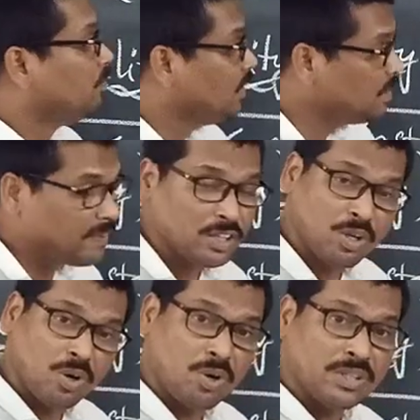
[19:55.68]
Even
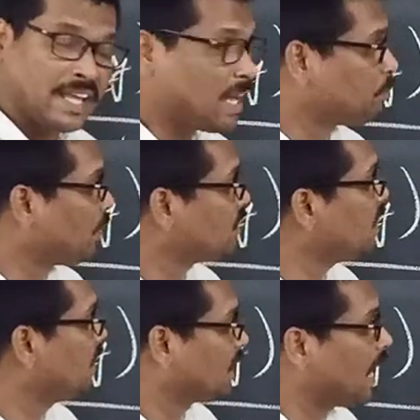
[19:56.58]
though they are
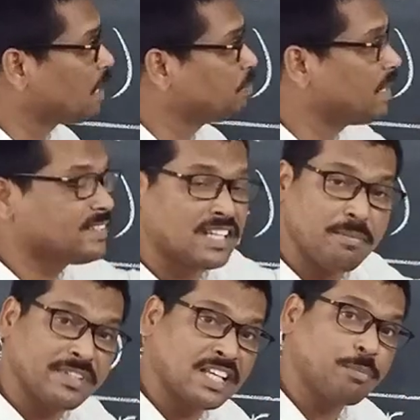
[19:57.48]
present, carpel and
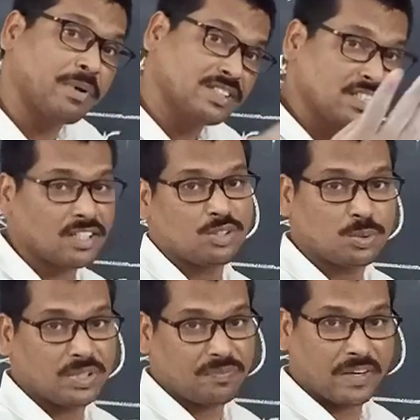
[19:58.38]
stamens are present on
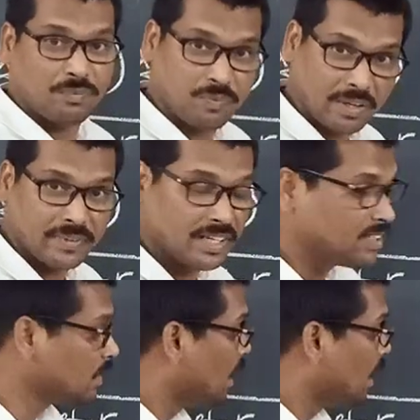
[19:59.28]
two different flowers,